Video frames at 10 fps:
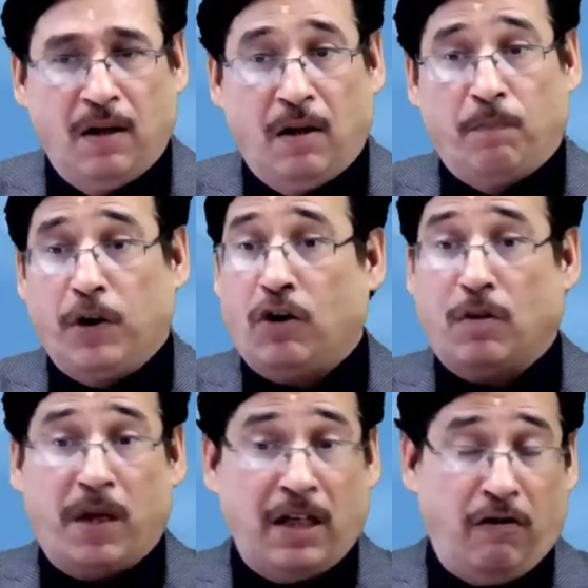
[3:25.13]
Because
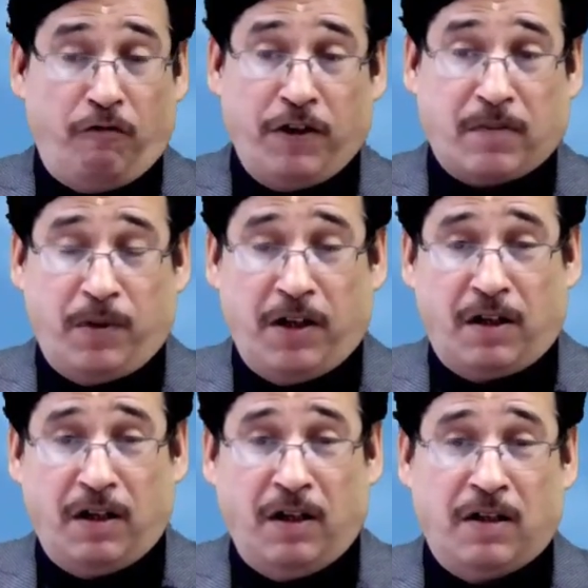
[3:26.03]
my investment
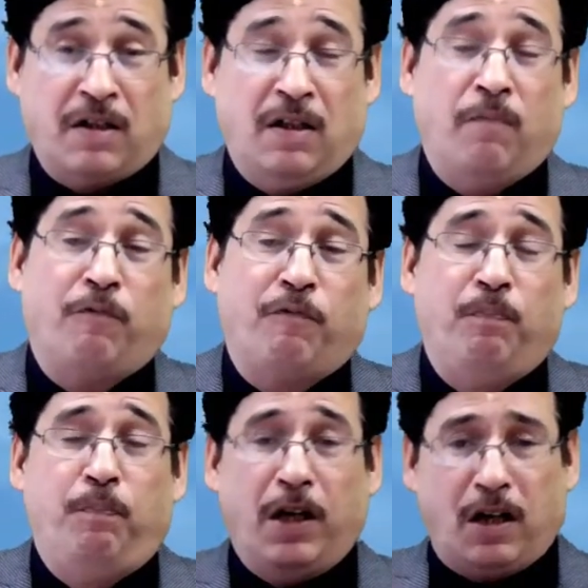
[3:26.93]
is in
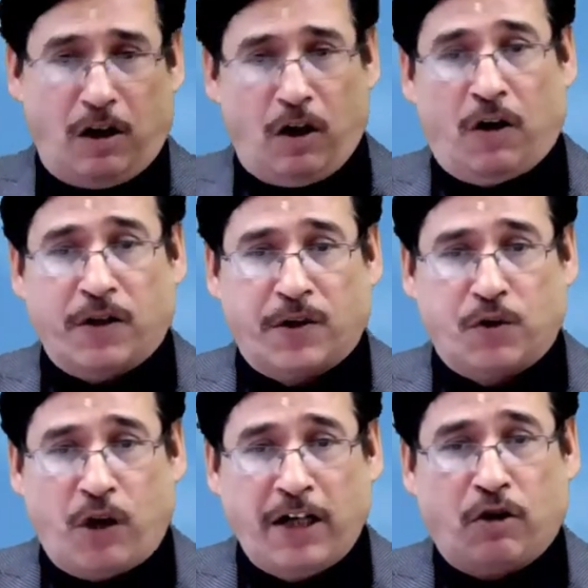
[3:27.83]
bigger lots,
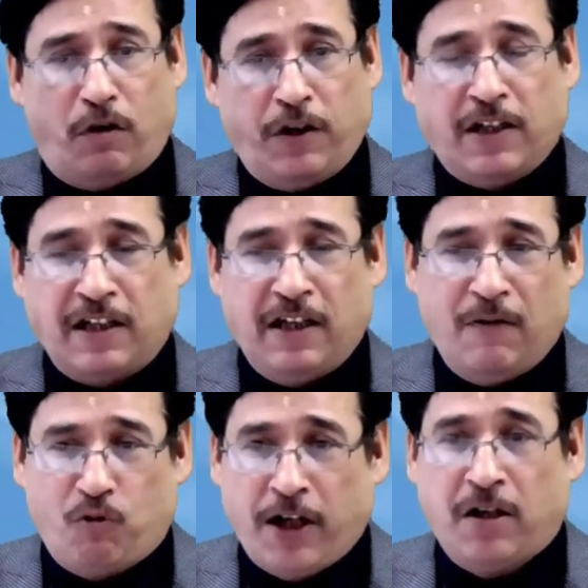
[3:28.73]
quite obviously I am
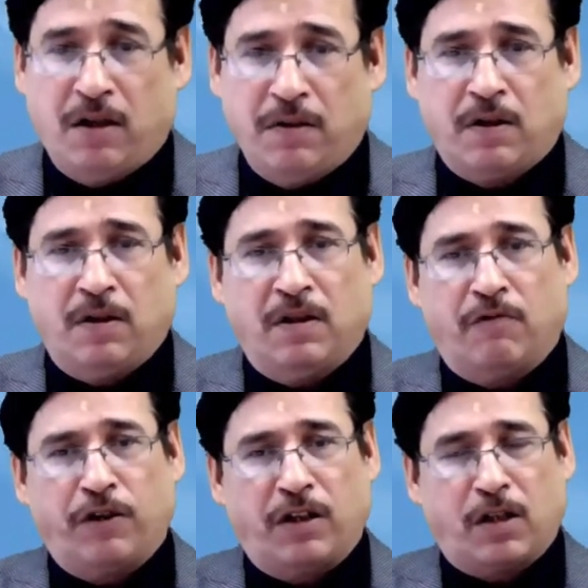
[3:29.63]
quite concerned
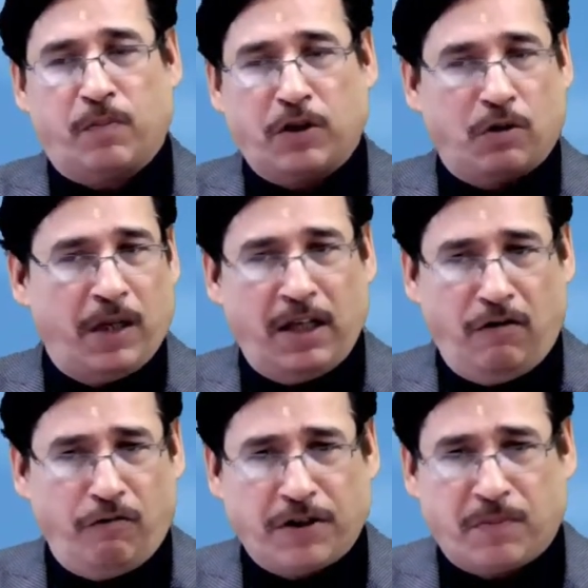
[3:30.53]
with respect to my
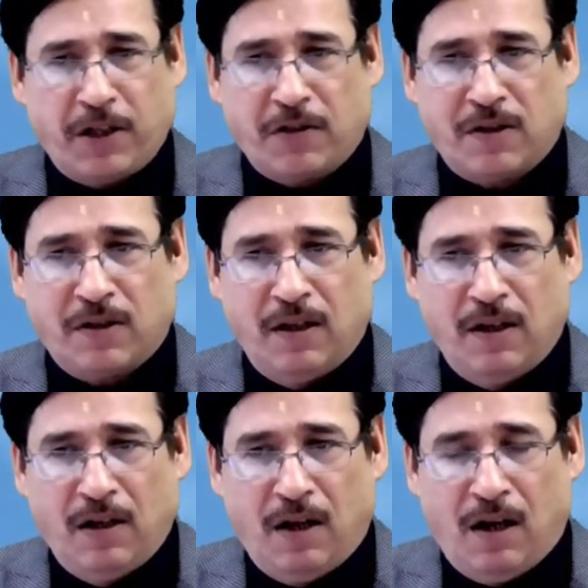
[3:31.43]
investments.
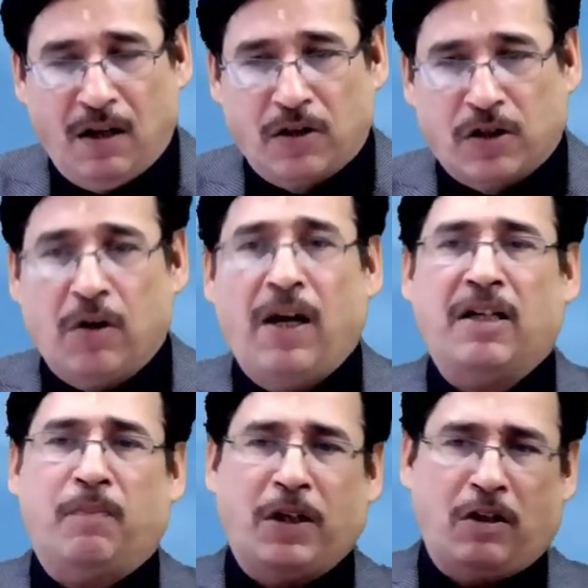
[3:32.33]
So at
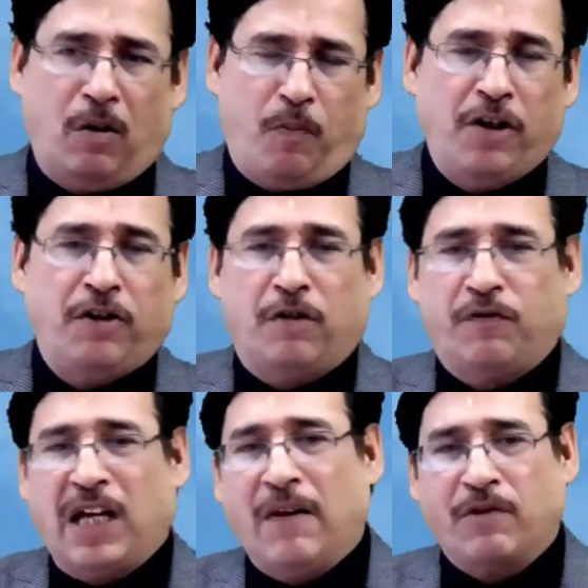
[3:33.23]
a particular point of
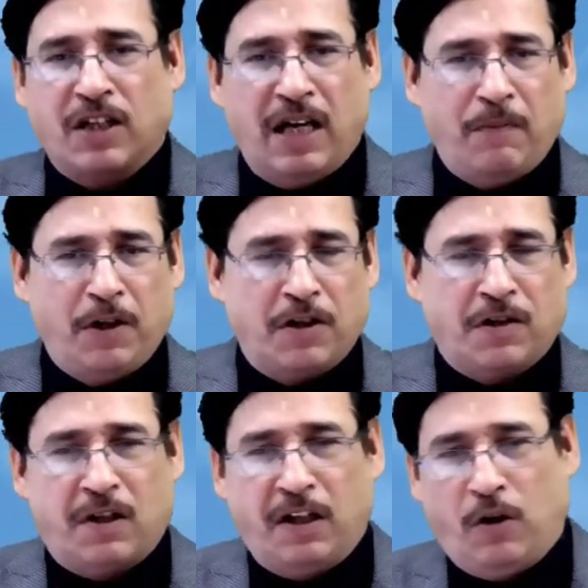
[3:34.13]
time, say I'm
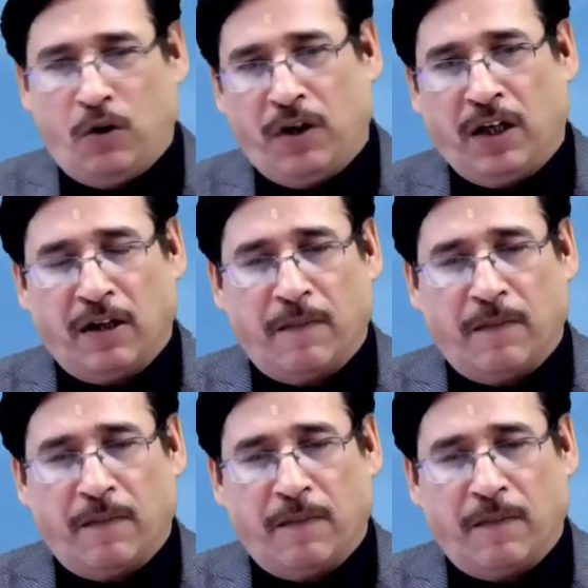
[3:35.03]
interested in knowing